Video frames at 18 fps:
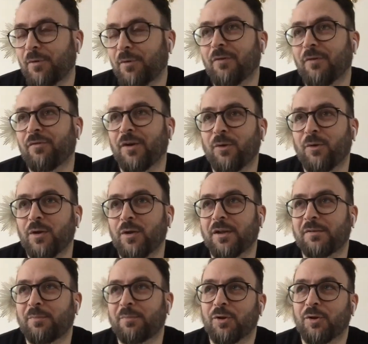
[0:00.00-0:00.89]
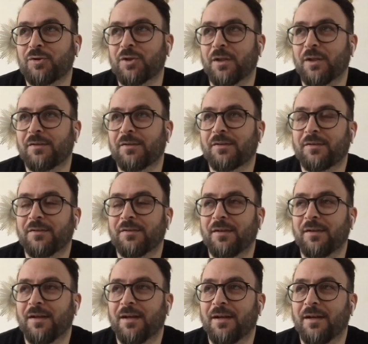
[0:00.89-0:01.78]
one of the coolest projects
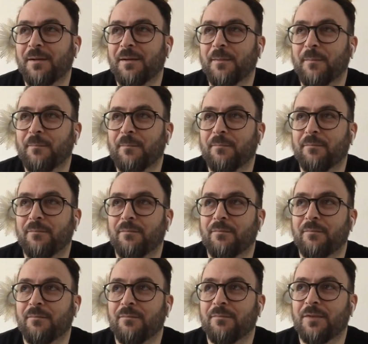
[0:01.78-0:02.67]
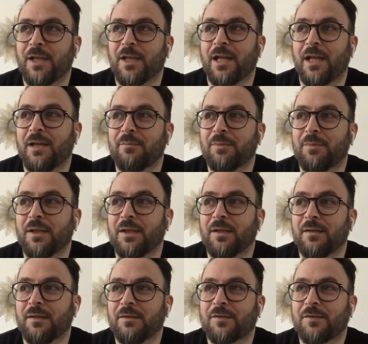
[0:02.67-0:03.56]
that I
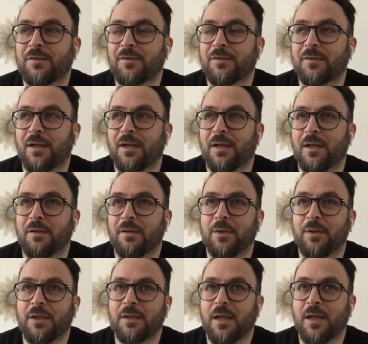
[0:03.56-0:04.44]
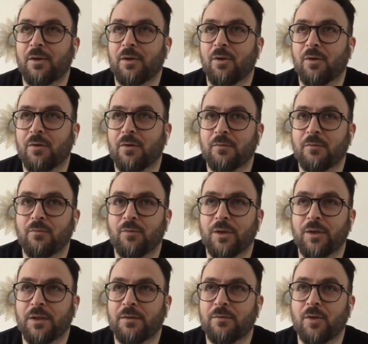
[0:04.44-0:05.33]
built. I built that all
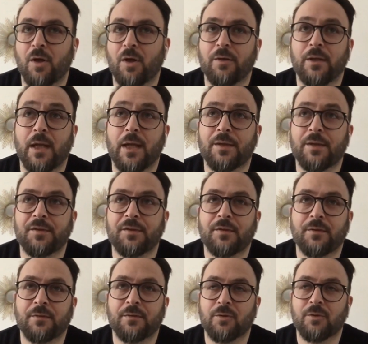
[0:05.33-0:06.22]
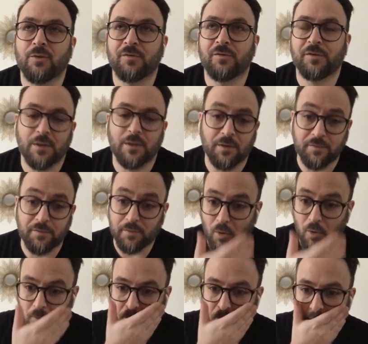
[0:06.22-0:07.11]
with .NET using the
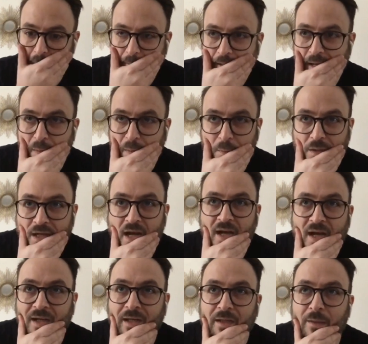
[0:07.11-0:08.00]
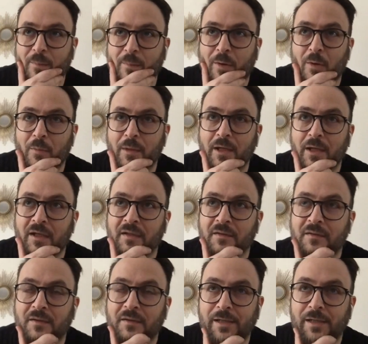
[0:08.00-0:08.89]
SOAP API at the
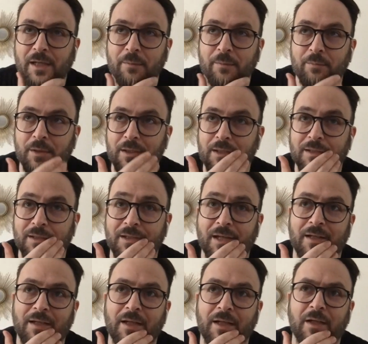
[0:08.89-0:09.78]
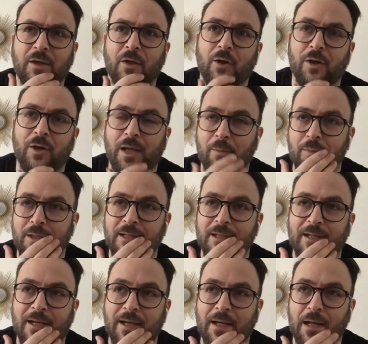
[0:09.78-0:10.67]
moment, and I built it. Then later on, I built
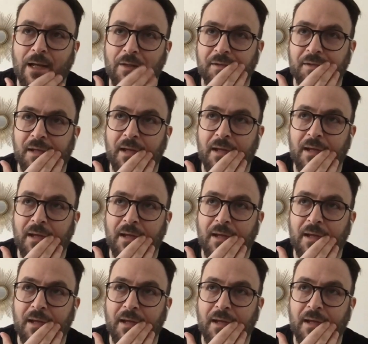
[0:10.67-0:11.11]
it like as